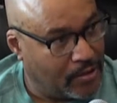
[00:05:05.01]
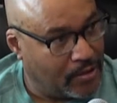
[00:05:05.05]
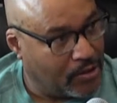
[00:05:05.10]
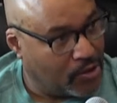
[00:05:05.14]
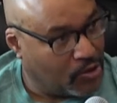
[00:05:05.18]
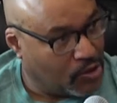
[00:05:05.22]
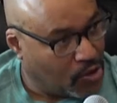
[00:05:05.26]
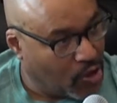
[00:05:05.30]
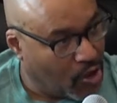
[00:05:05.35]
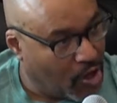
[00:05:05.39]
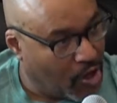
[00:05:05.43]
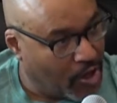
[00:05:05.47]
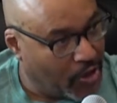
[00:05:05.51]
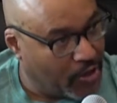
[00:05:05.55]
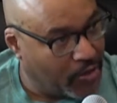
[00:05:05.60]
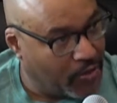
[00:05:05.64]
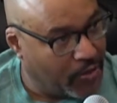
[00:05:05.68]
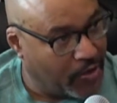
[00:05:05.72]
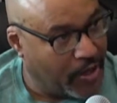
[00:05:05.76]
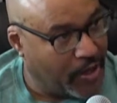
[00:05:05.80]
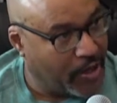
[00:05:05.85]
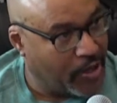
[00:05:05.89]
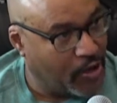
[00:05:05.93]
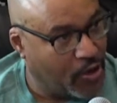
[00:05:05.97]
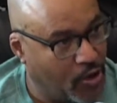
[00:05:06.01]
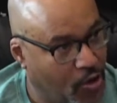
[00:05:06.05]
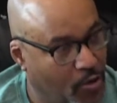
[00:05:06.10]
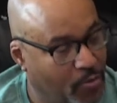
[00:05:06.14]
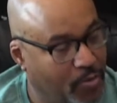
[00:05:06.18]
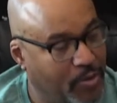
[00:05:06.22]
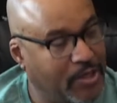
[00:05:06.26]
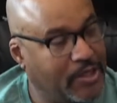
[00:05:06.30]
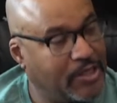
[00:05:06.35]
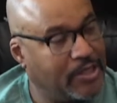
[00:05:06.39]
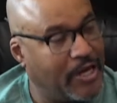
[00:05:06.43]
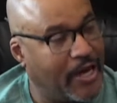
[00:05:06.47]
daughter and
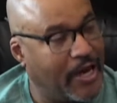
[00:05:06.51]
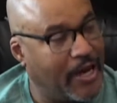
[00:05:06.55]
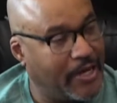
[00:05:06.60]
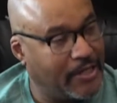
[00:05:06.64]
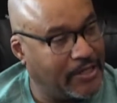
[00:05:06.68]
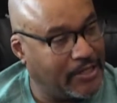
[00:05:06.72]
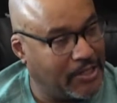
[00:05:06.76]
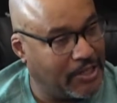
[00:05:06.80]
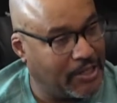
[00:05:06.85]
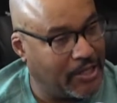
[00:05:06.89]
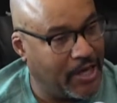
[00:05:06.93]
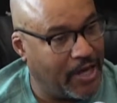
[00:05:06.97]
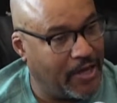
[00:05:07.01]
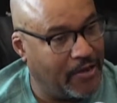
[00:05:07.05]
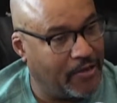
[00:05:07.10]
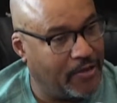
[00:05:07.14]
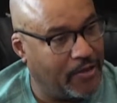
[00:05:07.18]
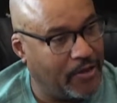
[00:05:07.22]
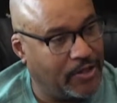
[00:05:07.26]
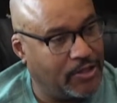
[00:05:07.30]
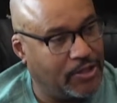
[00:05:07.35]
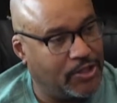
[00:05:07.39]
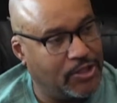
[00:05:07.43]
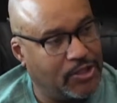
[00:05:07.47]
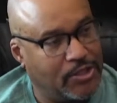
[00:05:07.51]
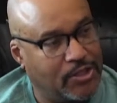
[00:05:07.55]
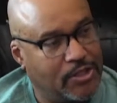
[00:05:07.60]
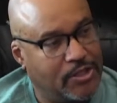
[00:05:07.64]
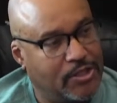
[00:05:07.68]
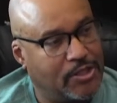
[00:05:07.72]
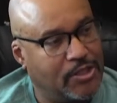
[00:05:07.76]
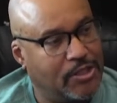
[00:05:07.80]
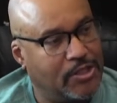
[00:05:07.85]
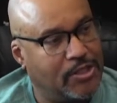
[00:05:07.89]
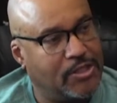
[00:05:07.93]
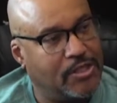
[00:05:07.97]
Kobe dying together. And
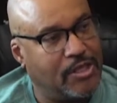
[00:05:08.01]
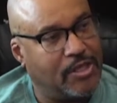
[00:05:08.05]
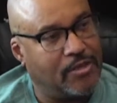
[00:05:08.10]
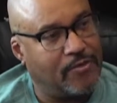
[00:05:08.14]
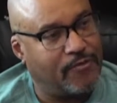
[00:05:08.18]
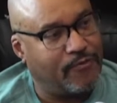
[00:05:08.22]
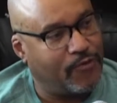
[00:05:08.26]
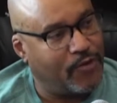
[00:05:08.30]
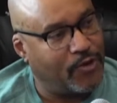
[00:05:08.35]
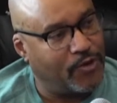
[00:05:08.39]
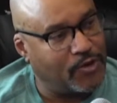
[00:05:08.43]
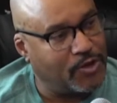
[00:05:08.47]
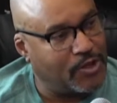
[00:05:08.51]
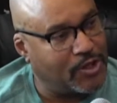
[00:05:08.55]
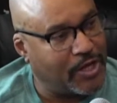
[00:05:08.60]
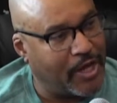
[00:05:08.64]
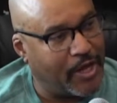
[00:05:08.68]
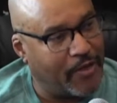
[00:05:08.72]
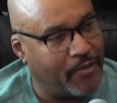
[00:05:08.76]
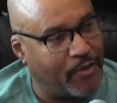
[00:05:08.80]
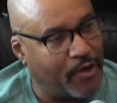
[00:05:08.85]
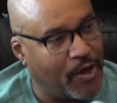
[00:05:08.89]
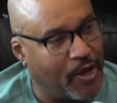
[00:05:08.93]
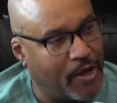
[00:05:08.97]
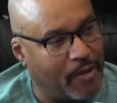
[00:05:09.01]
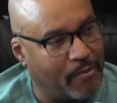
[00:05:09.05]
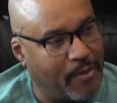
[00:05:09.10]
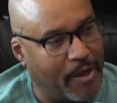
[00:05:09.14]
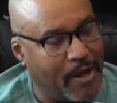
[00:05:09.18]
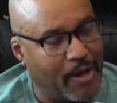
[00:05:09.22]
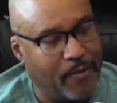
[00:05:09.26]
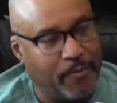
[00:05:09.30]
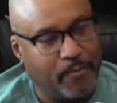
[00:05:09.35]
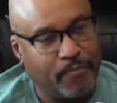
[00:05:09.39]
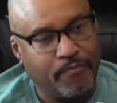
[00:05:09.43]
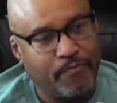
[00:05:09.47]
she said, the first thing I thought
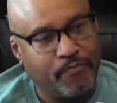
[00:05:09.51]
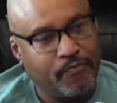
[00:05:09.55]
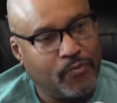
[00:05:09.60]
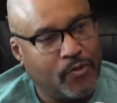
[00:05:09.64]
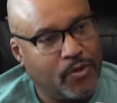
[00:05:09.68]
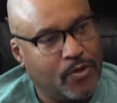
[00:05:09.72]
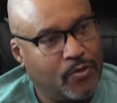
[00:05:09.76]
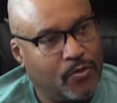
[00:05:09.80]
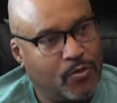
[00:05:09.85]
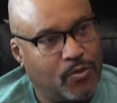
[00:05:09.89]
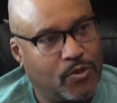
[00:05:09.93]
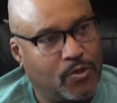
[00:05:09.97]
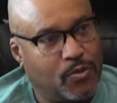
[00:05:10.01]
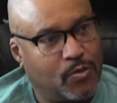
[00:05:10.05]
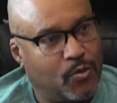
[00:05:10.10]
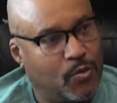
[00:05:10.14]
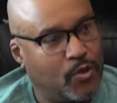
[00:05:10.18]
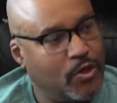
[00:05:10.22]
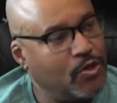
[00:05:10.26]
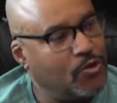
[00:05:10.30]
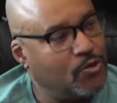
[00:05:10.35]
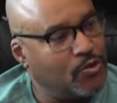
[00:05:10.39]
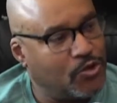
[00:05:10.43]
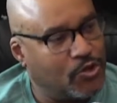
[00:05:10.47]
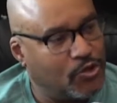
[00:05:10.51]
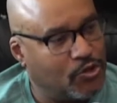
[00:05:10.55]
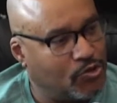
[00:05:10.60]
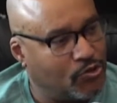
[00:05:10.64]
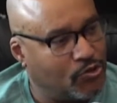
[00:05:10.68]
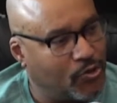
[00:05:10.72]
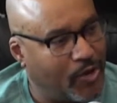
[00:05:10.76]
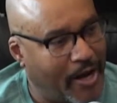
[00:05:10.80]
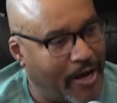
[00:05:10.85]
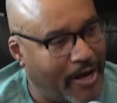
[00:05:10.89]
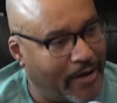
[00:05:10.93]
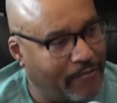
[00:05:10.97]
about was when we used to
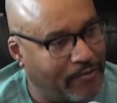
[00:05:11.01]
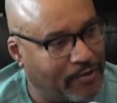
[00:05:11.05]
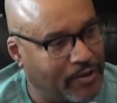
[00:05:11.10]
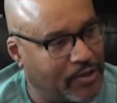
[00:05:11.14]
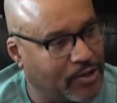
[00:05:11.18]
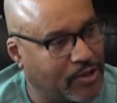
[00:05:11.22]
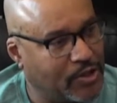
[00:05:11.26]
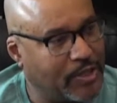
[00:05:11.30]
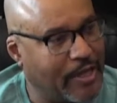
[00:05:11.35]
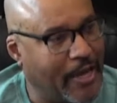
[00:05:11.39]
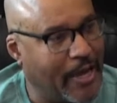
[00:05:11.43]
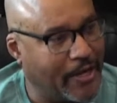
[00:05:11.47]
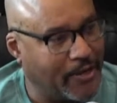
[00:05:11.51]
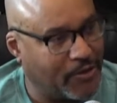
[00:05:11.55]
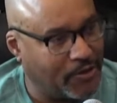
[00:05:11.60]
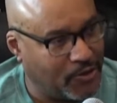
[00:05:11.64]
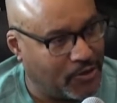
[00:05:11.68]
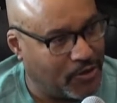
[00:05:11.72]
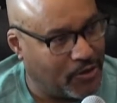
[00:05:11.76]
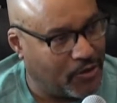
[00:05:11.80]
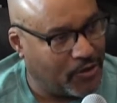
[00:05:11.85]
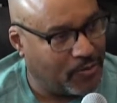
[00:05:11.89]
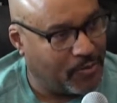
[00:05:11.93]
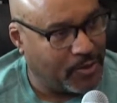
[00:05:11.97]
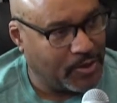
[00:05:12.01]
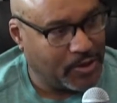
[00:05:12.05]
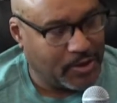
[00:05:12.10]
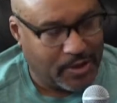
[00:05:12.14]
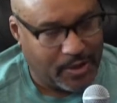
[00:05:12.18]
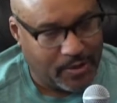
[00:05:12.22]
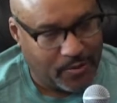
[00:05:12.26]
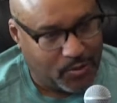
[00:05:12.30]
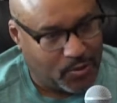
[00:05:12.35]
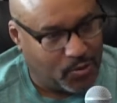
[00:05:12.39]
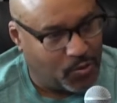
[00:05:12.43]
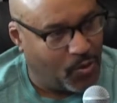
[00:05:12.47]
drive to soccer tournaments. And
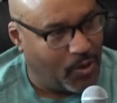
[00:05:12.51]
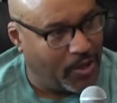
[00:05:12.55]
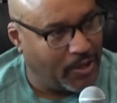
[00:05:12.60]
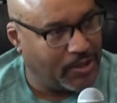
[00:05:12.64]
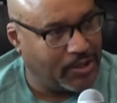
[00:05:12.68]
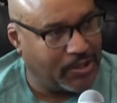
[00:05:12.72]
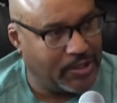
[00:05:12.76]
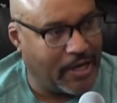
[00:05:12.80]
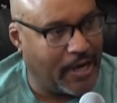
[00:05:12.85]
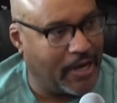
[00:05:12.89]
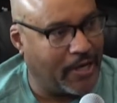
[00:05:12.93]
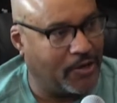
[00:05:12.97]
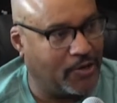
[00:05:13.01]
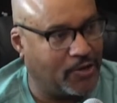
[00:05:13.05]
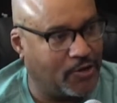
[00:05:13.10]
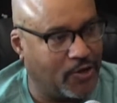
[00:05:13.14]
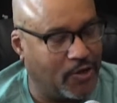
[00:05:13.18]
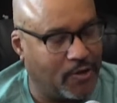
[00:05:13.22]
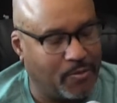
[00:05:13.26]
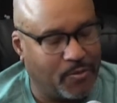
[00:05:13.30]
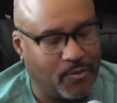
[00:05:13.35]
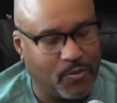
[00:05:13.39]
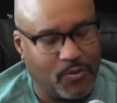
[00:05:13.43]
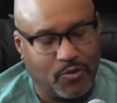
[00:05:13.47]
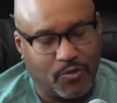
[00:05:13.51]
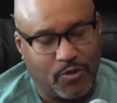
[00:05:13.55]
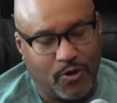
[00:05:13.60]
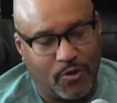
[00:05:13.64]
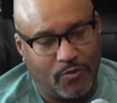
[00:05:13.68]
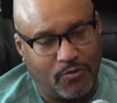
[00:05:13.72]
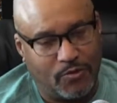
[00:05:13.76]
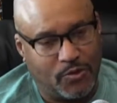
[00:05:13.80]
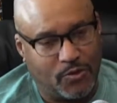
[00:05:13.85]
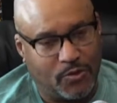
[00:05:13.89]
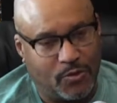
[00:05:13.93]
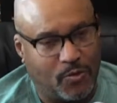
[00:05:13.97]
there was one soccer tournament we
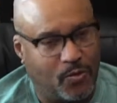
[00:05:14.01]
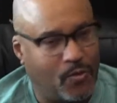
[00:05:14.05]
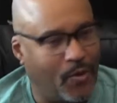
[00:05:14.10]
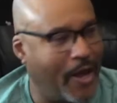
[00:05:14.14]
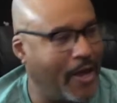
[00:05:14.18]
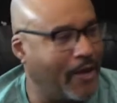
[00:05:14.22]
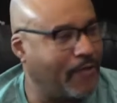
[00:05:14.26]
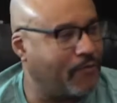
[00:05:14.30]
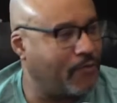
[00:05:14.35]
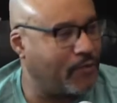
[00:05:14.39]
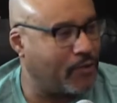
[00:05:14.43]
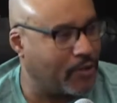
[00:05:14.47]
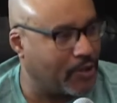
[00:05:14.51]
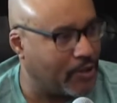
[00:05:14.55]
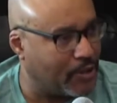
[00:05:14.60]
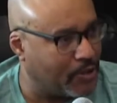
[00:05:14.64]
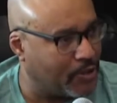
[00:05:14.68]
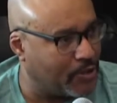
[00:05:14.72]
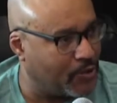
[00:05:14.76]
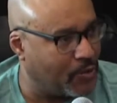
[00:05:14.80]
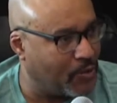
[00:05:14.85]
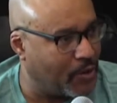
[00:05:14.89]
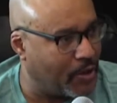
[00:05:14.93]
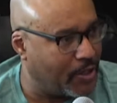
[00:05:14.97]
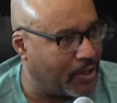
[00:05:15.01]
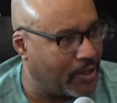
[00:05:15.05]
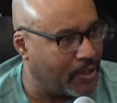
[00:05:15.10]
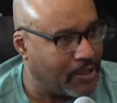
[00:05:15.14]
drove to in Rockford, Illinois.